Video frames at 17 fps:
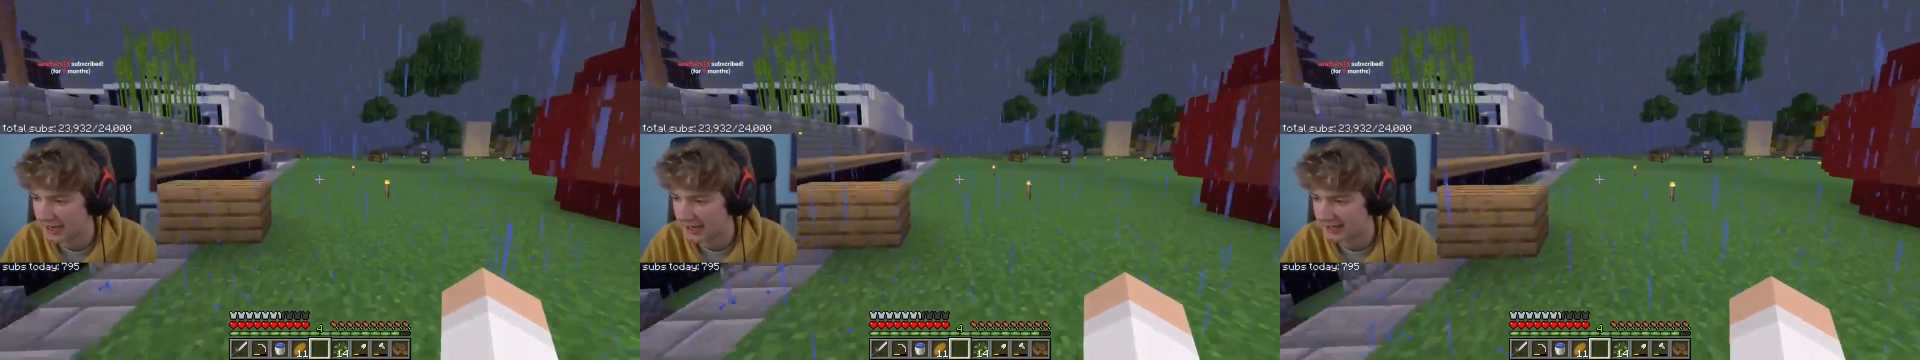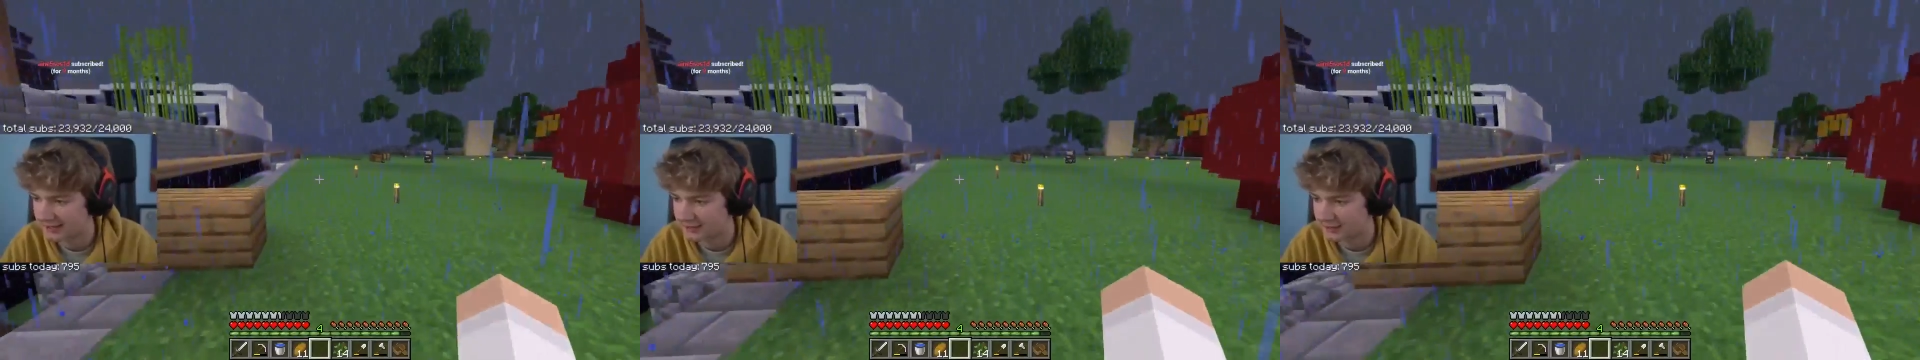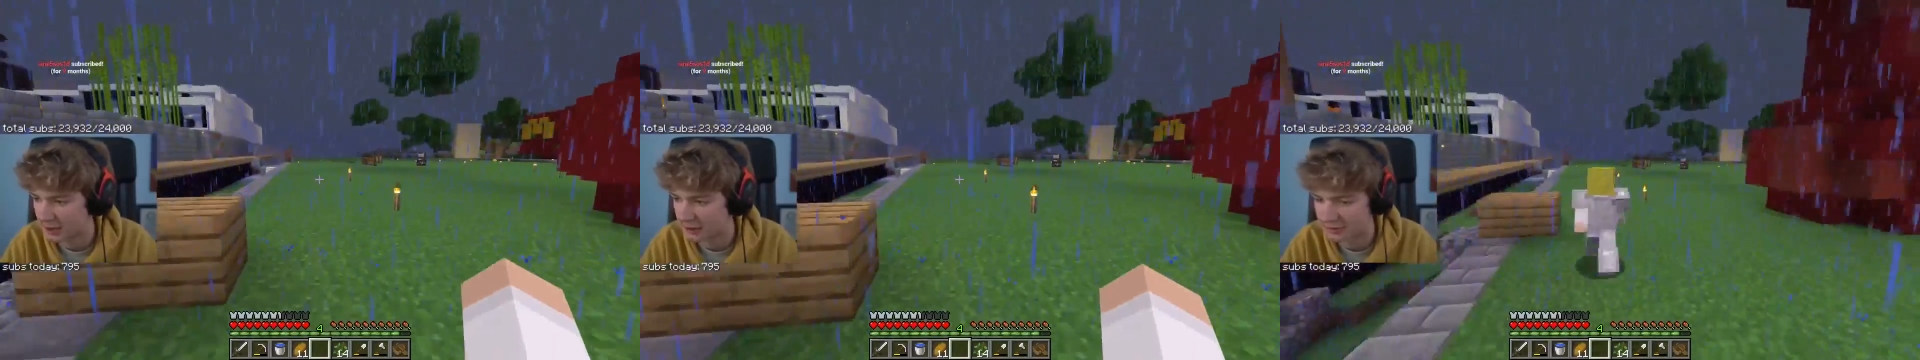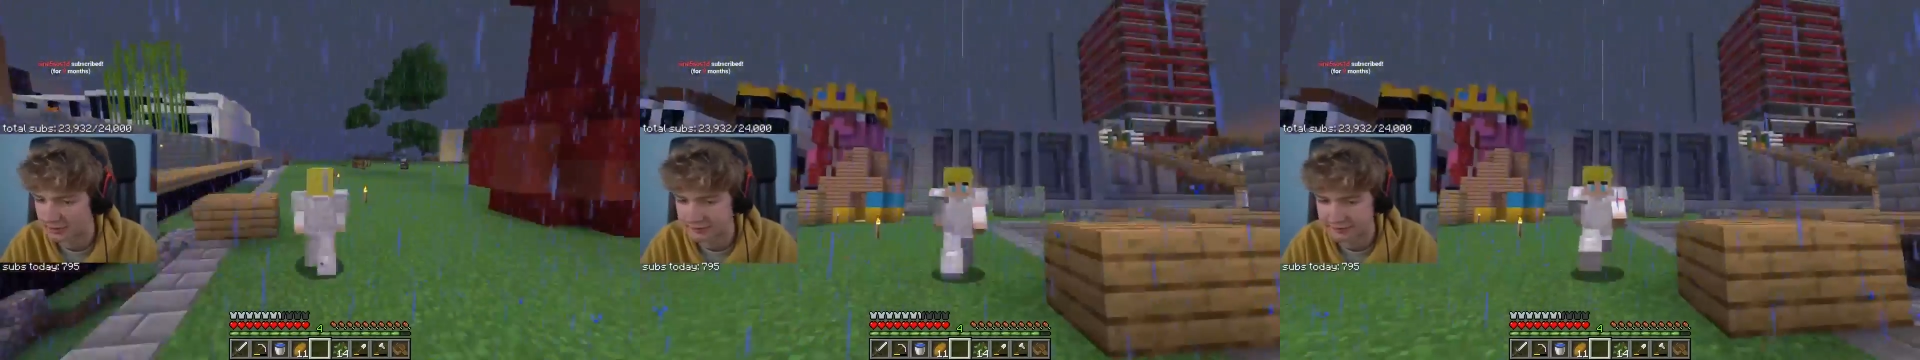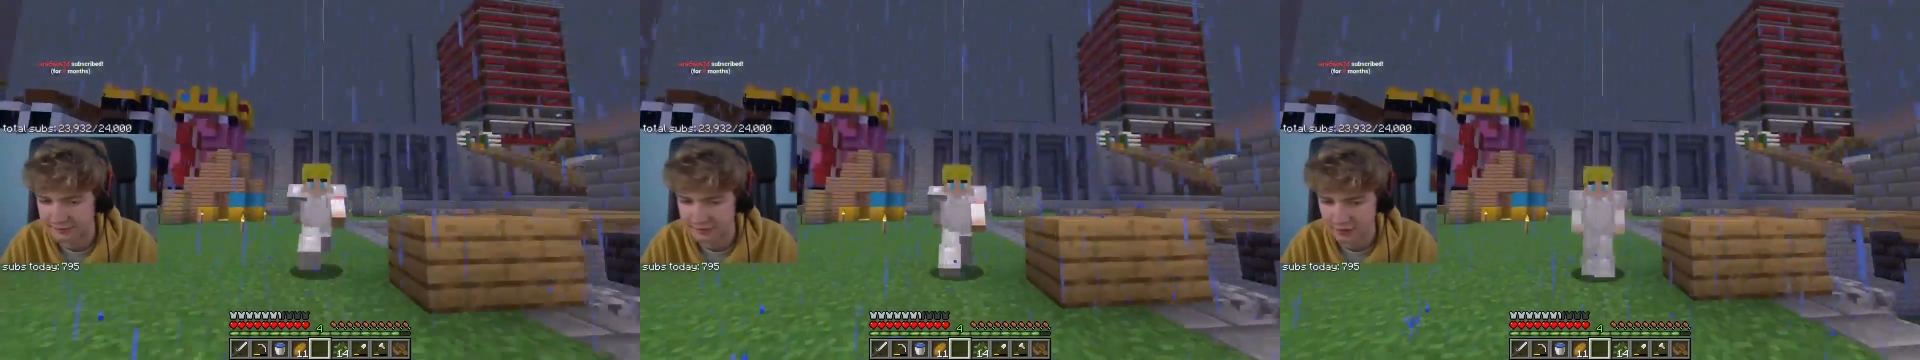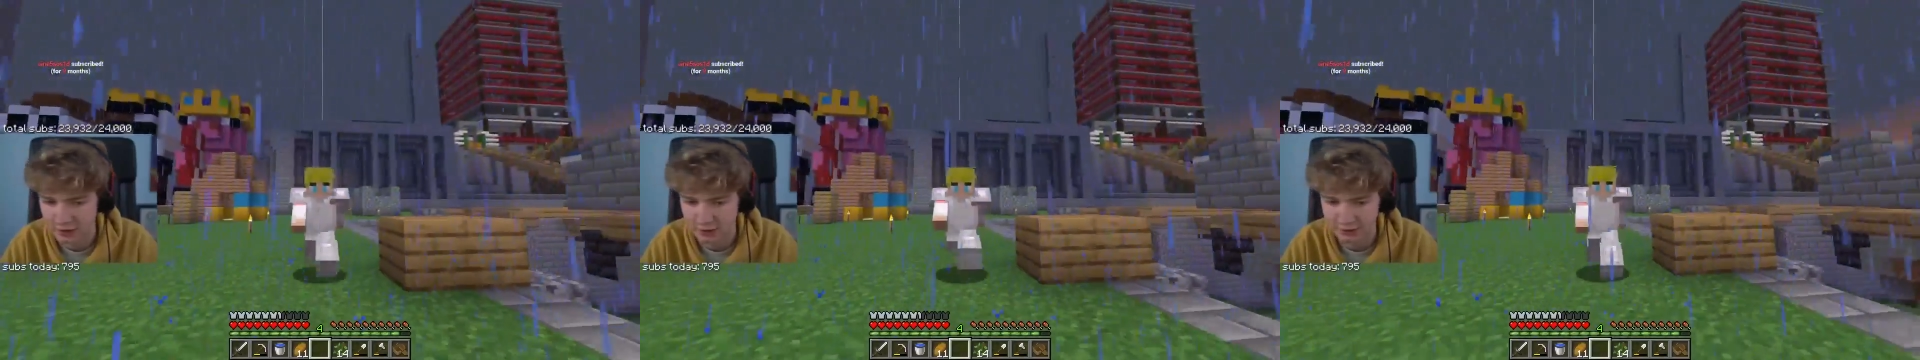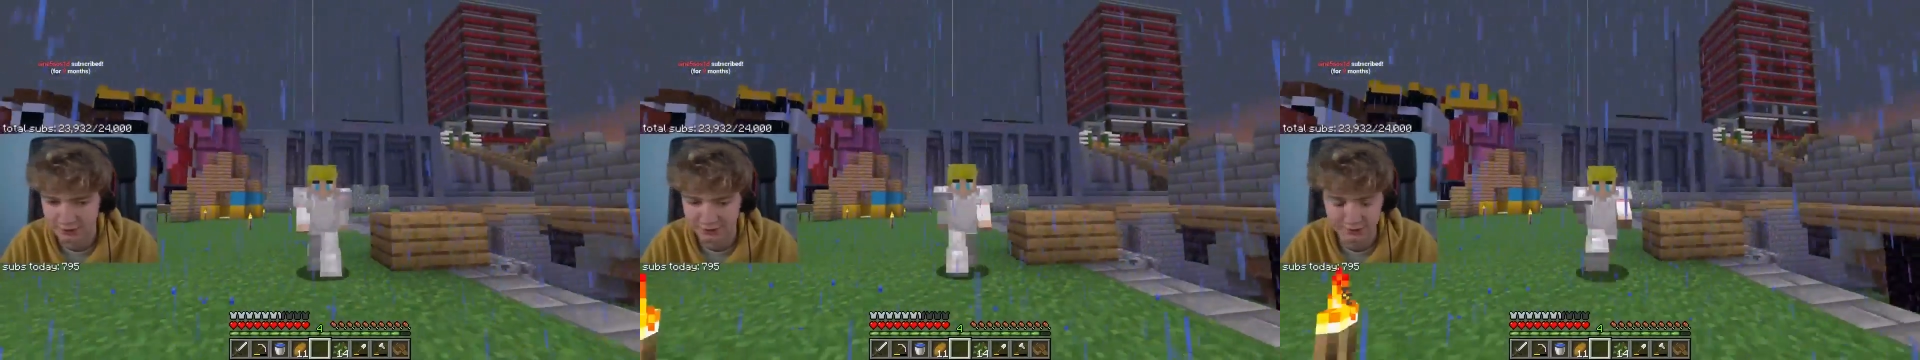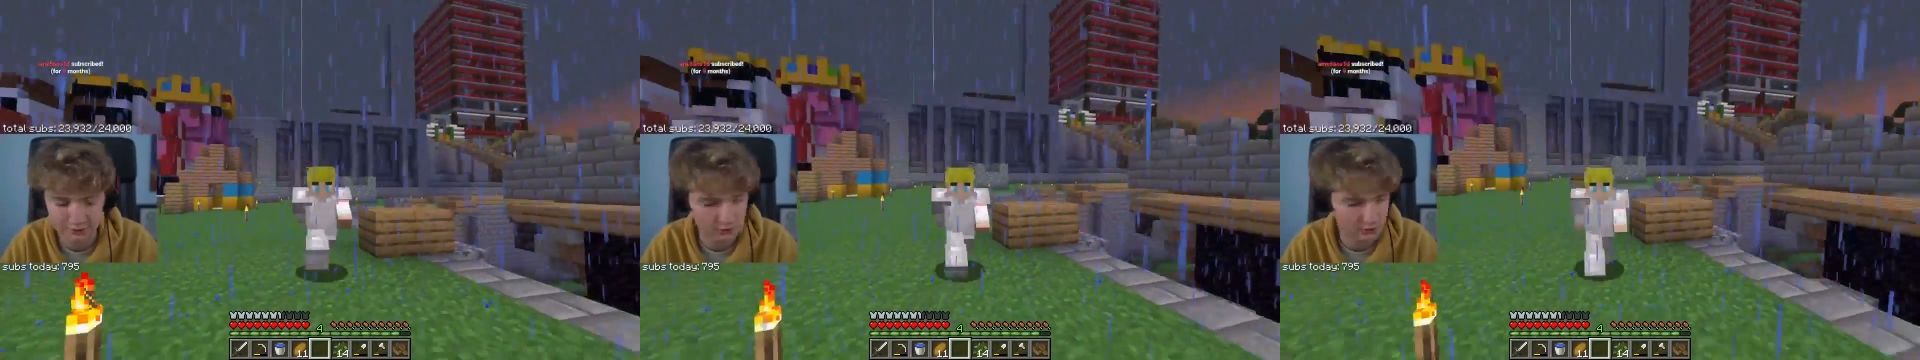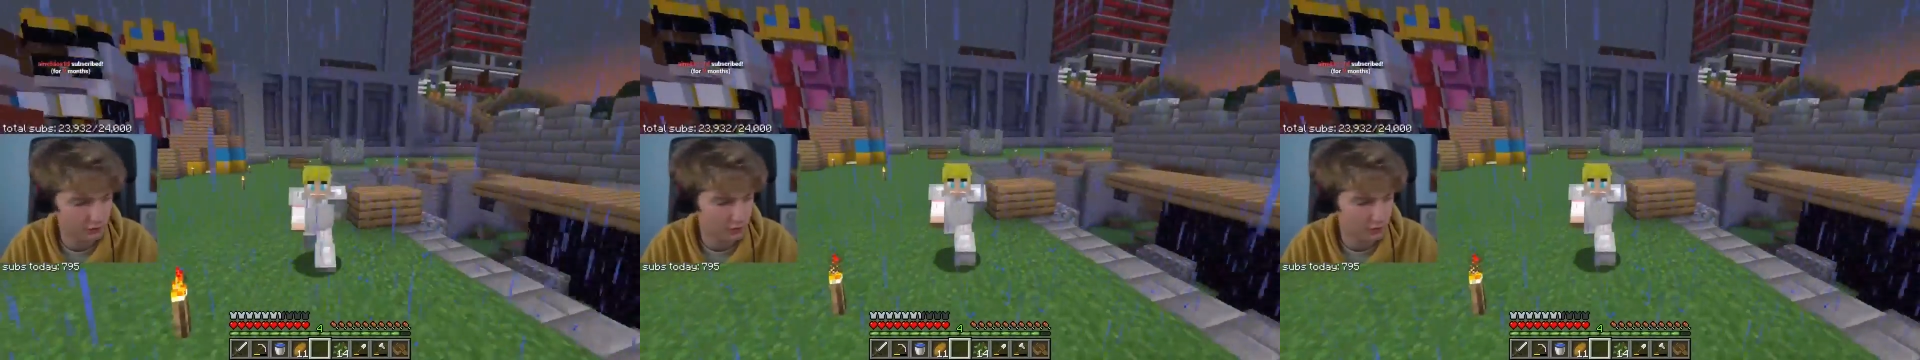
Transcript: anecdote, and I've forgotten